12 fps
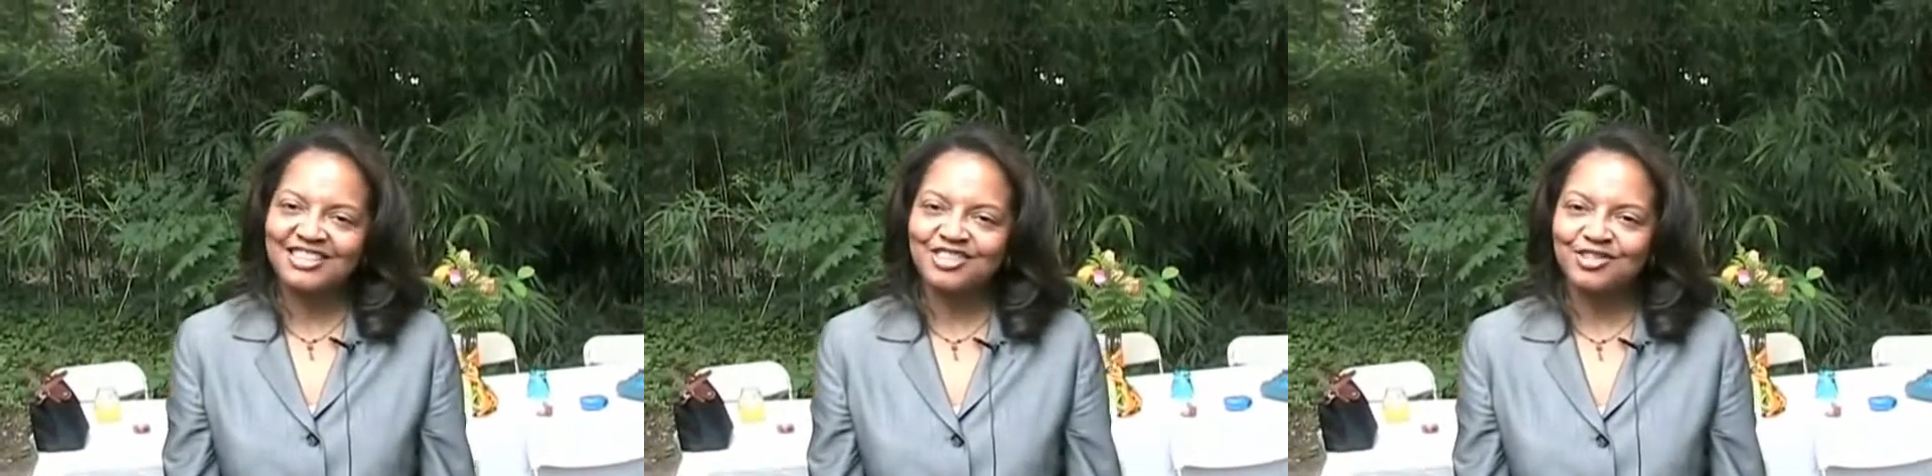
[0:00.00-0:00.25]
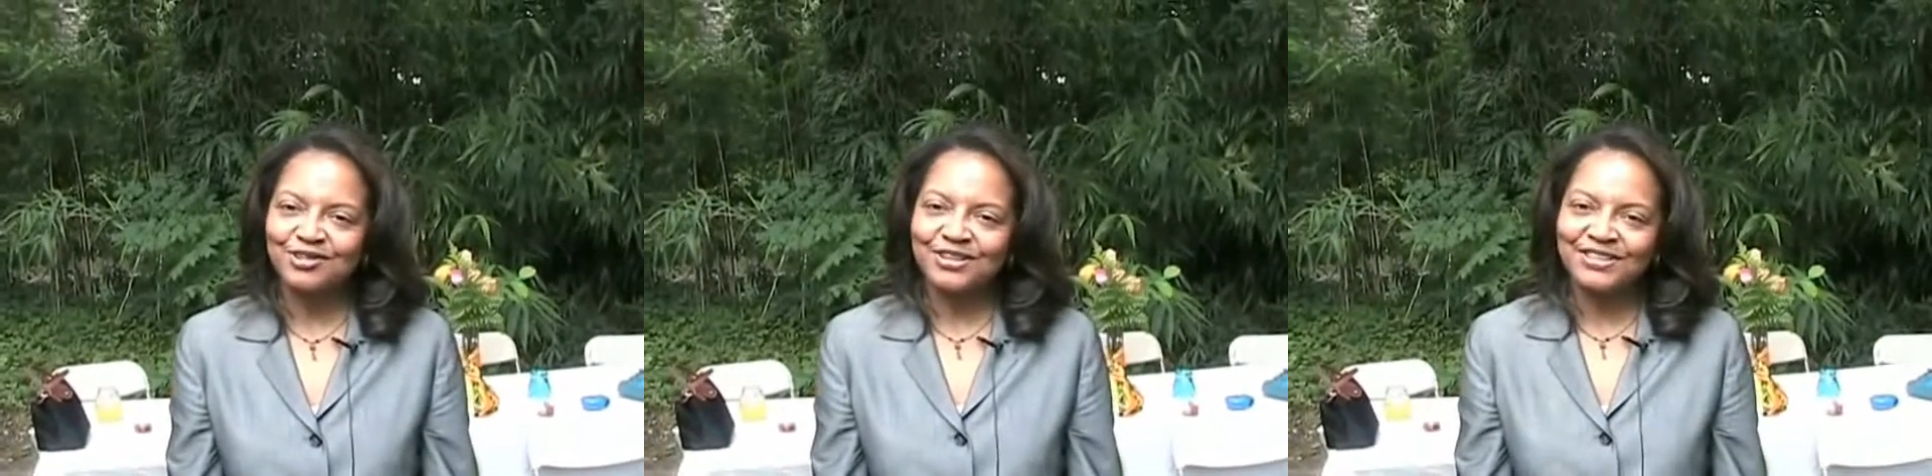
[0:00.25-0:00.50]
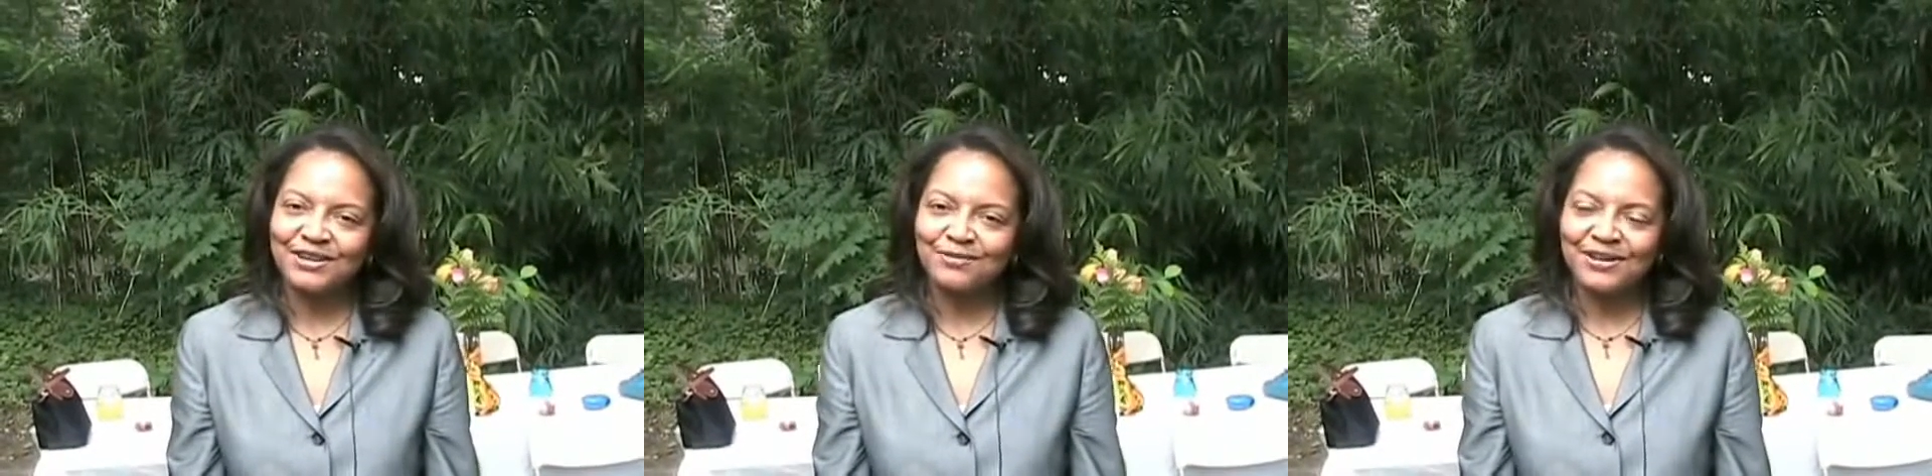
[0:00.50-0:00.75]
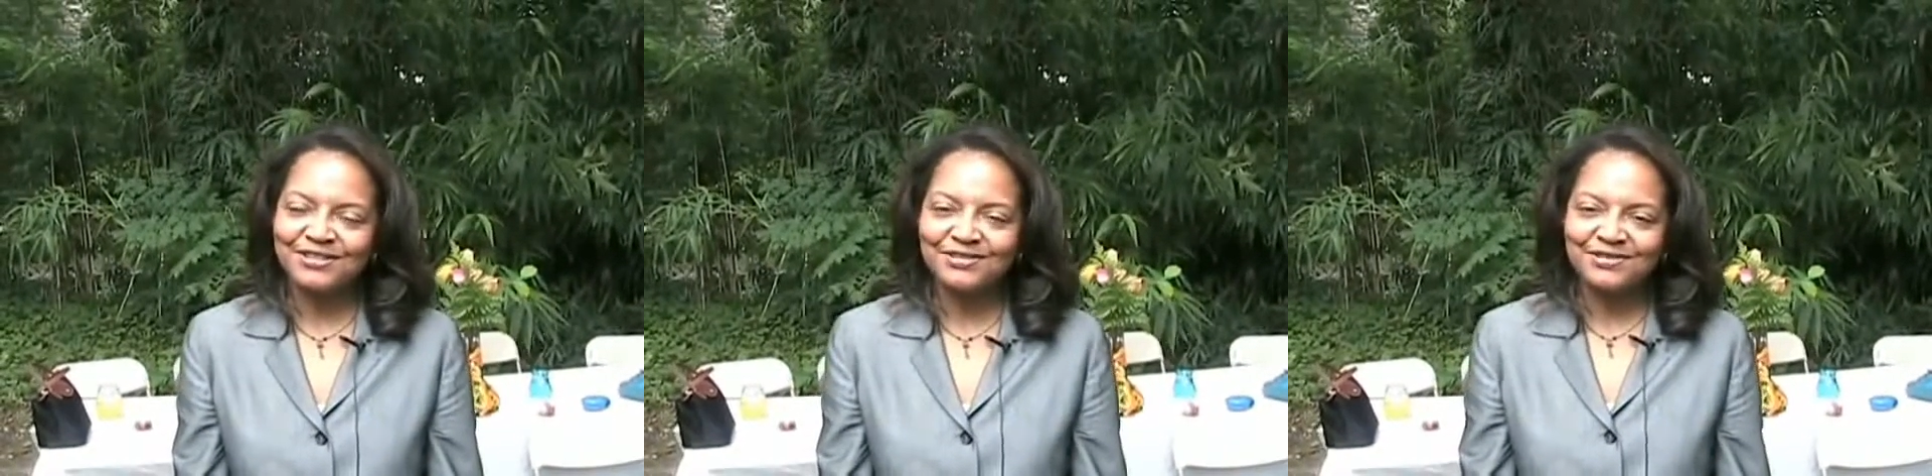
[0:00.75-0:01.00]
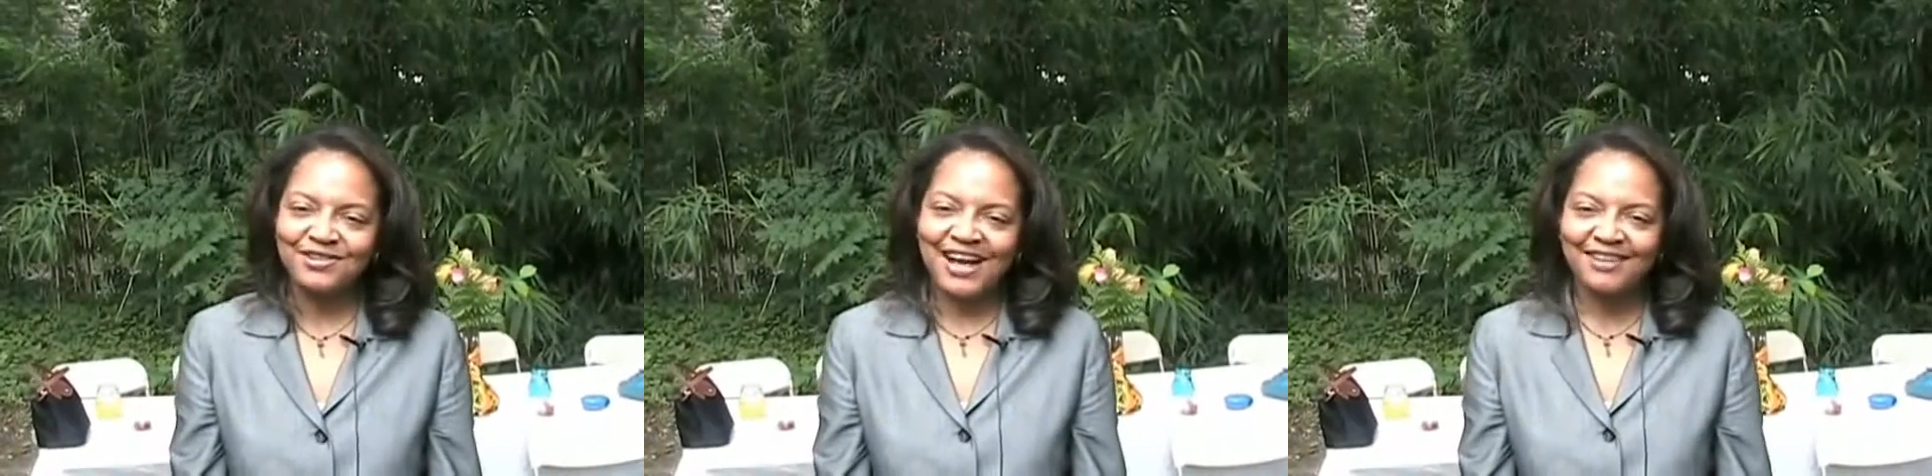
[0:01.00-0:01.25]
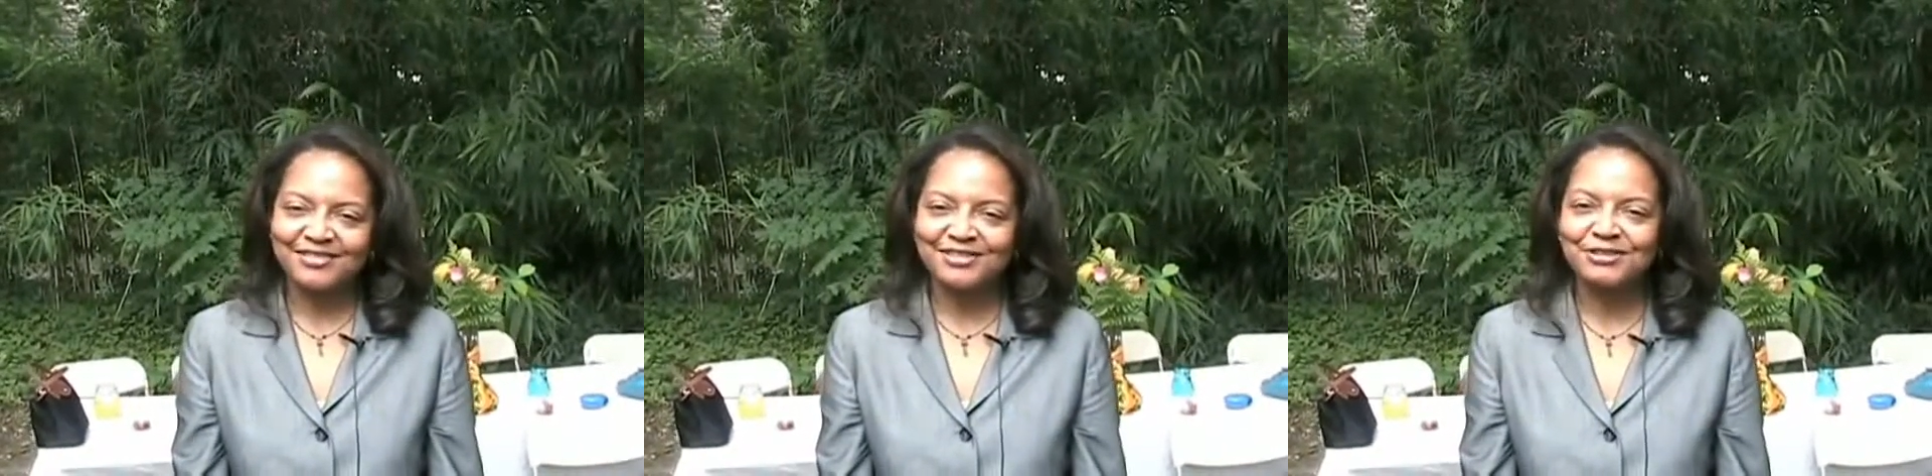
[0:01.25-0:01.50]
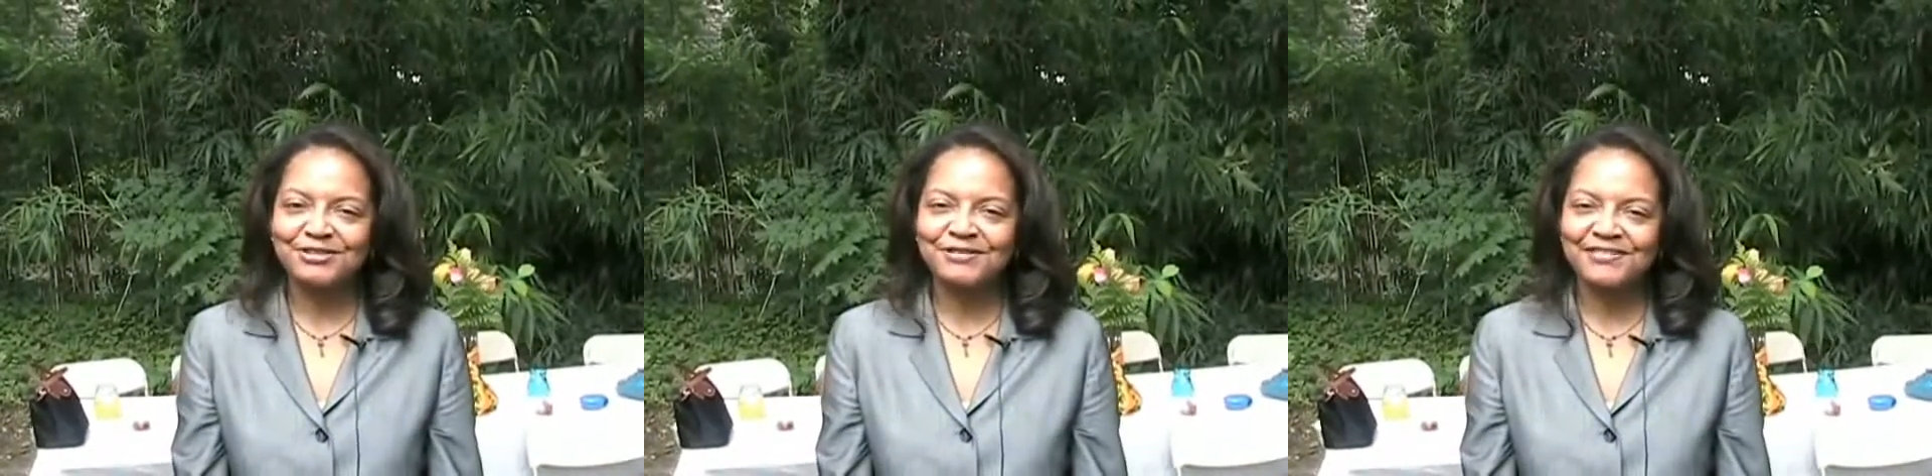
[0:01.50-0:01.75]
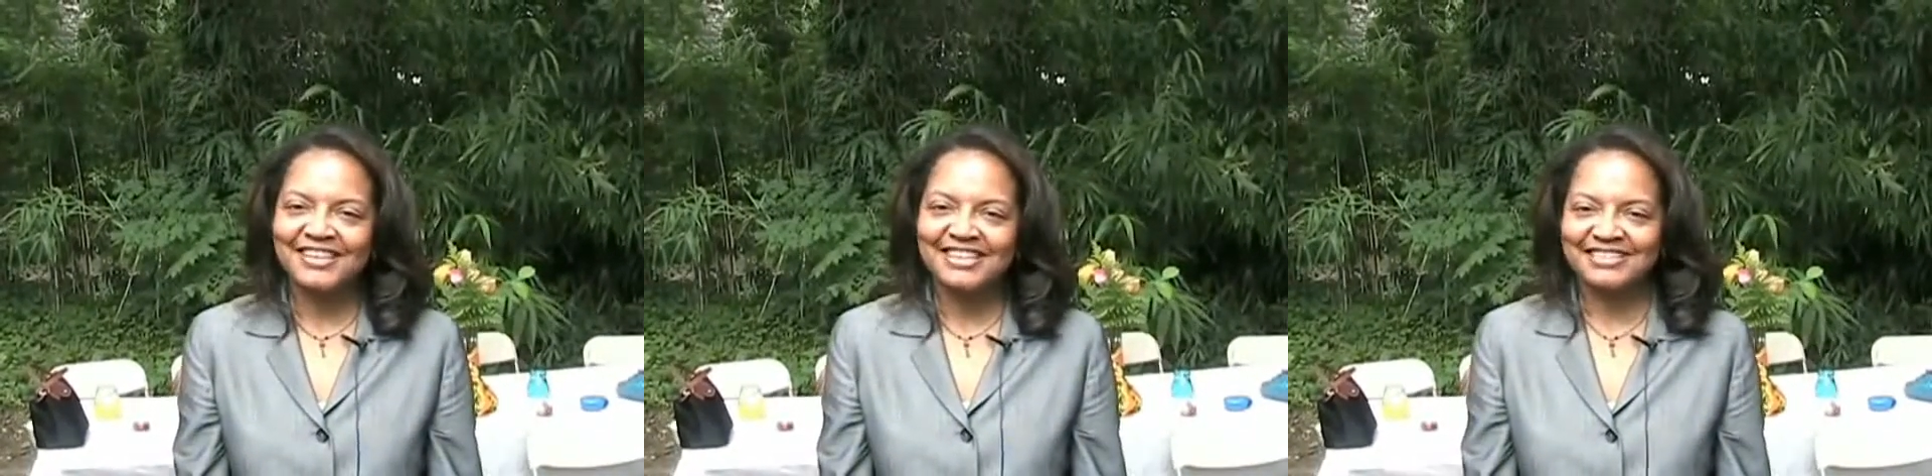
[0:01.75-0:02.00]
enjoying their wonderful afternoon
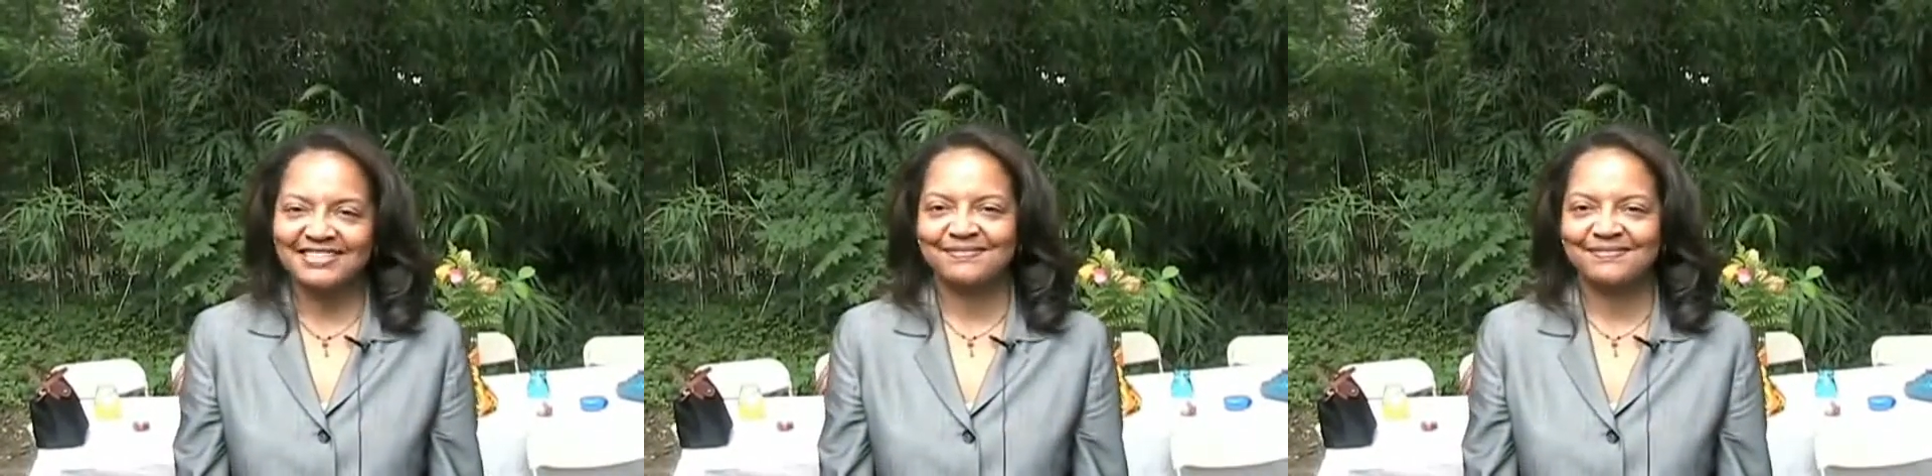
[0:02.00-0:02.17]
event.